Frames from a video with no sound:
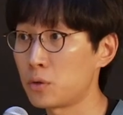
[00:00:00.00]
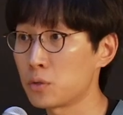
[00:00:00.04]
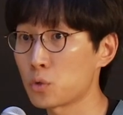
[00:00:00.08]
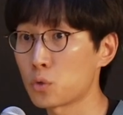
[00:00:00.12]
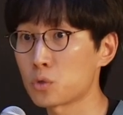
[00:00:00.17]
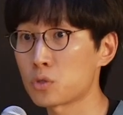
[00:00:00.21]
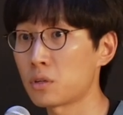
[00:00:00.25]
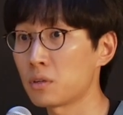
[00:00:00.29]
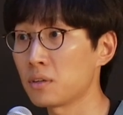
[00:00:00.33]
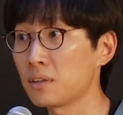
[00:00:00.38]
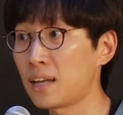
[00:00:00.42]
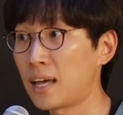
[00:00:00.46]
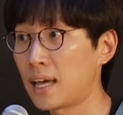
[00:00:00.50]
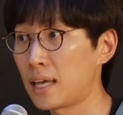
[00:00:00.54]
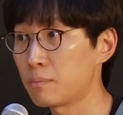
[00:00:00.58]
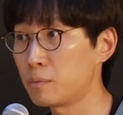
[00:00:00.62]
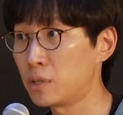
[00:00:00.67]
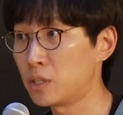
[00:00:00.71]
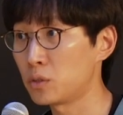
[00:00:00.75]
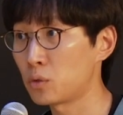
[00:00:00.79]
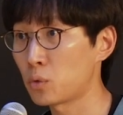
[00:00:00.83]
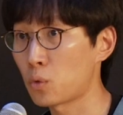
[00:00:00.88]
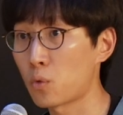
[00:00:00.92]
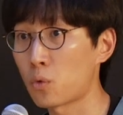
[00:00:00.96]
our social
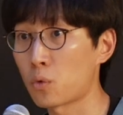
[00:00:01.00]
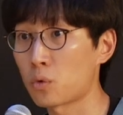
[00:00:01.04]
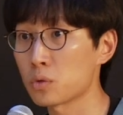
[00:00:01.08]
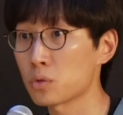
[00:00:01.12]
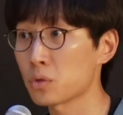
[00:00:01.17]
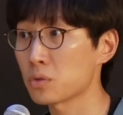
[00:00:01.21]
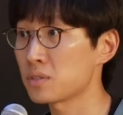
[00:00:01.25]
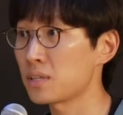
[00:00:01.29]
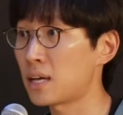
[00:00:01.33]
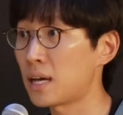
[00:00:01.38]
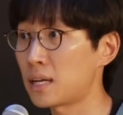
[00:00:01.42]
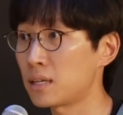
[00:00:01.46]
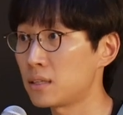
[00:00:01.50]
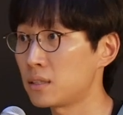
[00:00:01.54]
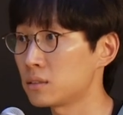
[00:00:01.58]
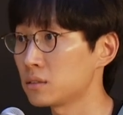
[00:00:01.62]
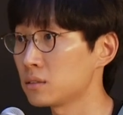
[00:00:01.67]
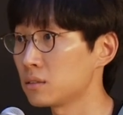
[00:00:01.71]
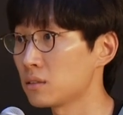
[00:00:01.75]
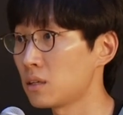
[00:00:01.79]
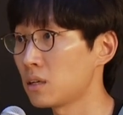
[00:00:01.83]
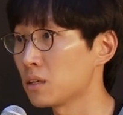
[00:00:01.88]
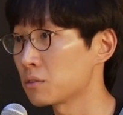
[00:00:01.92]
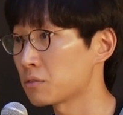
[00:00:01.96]
alignment or
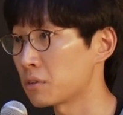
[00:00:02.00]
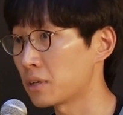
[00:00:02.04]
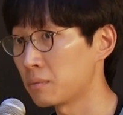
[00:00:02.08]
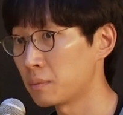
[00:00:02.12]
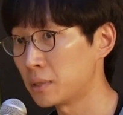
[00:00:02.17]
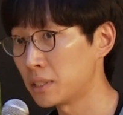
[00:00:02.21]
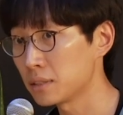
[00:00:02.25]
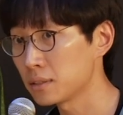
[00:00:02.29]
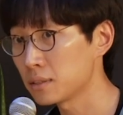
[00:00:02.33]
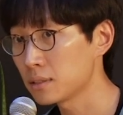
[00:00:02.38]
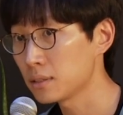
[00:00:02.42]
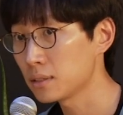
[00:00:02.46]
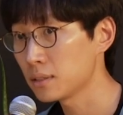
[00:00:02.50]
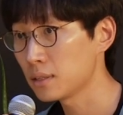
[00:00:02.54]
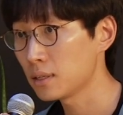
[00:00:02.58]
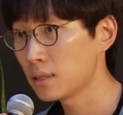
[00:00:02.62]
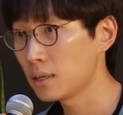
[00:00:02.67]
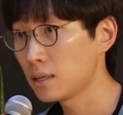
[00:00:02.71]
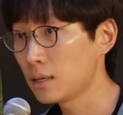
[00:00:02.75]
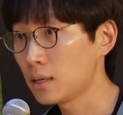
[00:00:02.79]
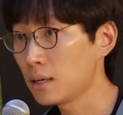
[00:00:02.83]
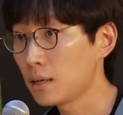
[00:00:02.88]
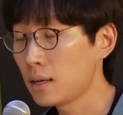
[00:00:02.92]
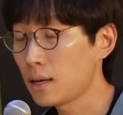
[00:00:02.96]
societal agreement.
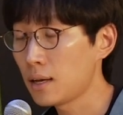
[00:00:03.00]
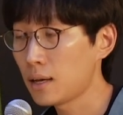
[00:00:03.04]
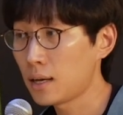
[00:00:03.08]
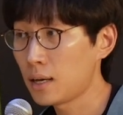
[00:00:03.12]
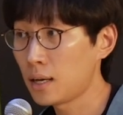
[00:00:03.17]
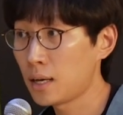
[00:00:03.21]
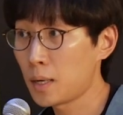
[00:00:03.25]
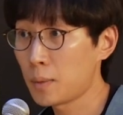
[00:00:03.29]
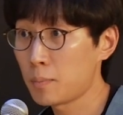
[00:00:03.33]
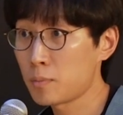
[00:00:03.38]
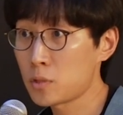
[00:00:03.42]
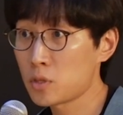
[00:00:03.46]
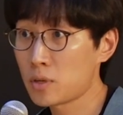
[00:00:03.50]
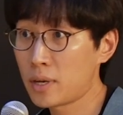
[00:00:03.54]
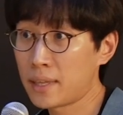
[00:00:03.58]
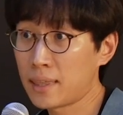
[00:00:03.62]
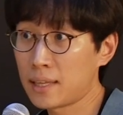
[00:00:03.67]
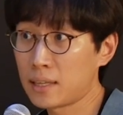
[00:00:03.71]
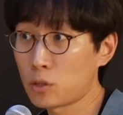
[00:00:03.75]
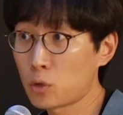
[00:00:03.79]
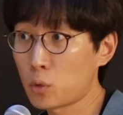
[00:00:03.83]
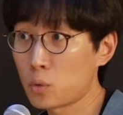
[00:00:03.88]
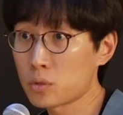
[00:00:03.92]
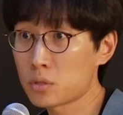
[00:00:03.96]
Um, so I
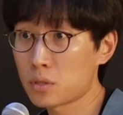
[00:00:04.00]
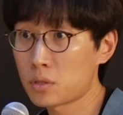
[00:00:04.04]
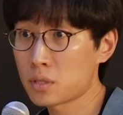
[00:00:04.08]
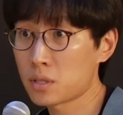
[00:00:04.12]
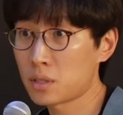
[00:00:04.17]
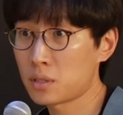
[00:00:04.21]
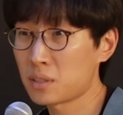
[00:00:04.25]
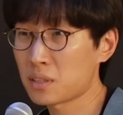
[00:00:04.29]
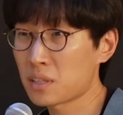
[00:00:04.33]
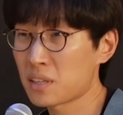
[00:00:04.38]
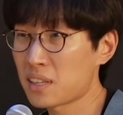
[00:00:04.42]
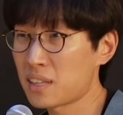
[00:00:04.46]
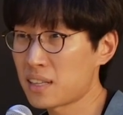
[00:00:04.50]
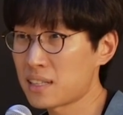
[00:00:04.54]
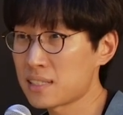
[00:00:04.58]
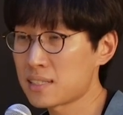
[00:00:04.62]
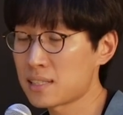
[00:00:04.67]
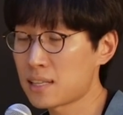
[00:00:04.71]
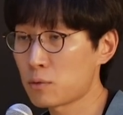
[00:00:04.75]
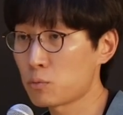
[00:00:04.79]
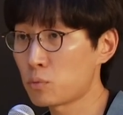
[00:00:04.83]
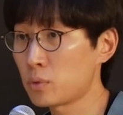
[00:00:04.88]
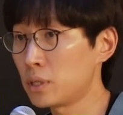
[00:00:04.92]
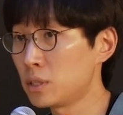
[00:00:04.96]
think those are some of the
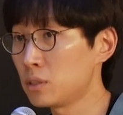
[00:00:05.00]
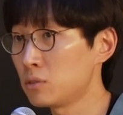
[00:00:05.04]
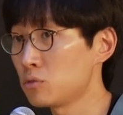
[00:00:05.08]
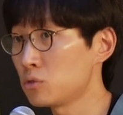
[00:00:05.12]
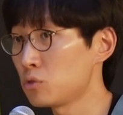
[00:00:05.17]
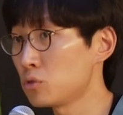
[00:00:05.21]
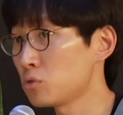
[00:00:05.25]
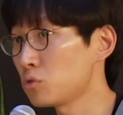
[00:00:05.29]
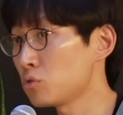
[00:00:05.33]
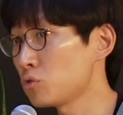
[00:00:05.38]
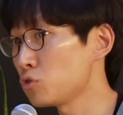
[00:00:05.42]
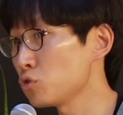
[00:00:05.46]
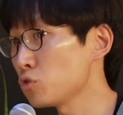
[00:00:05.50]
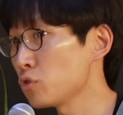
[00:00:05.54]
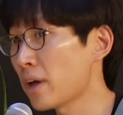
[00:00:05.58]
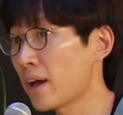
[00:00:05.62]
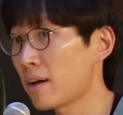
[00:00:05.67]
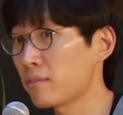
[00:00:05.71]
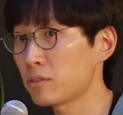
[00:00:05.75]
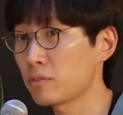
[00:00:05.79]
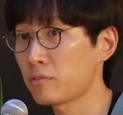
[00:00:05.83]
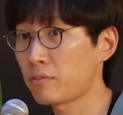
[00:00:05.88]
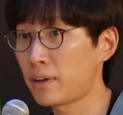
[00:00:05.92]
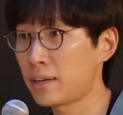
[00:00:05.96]
things that we do
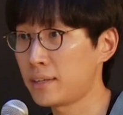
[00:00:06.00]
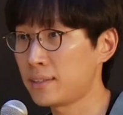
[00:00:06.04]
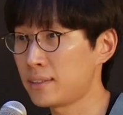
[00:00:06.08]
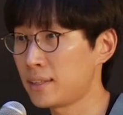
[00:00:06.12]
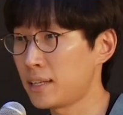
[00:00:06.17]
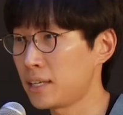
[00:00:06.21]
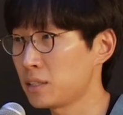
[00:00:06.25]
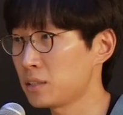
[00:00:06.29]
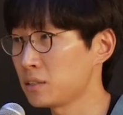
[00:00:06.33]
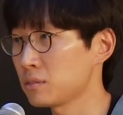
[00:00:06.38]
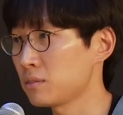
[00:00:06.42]
have to find